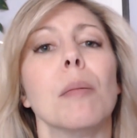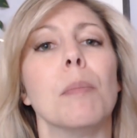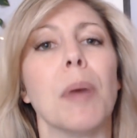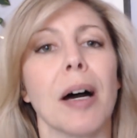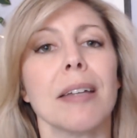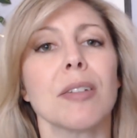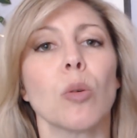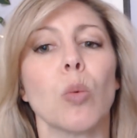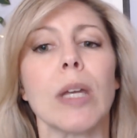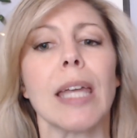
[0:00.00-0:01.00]
but
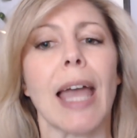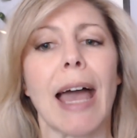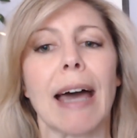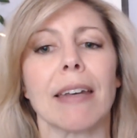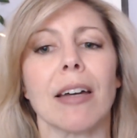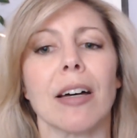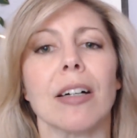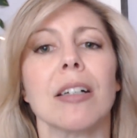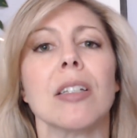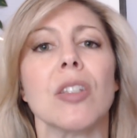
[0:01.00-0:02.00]
we add
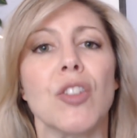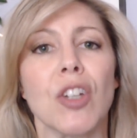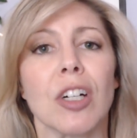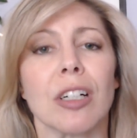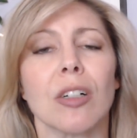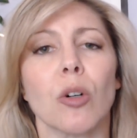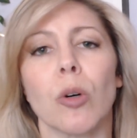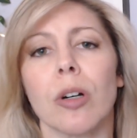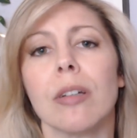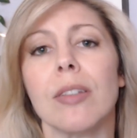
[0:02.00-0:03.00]
a D
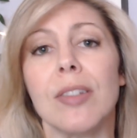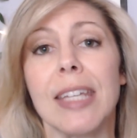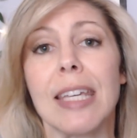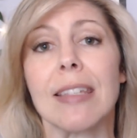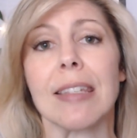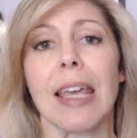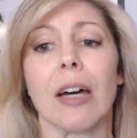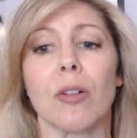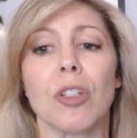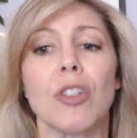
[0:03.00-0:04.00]
or D
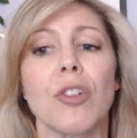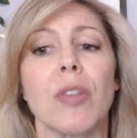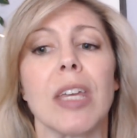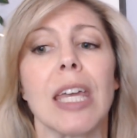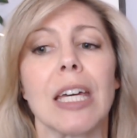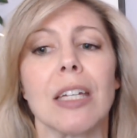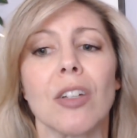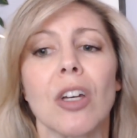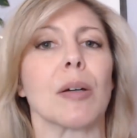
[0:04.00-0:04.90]
sound to the end.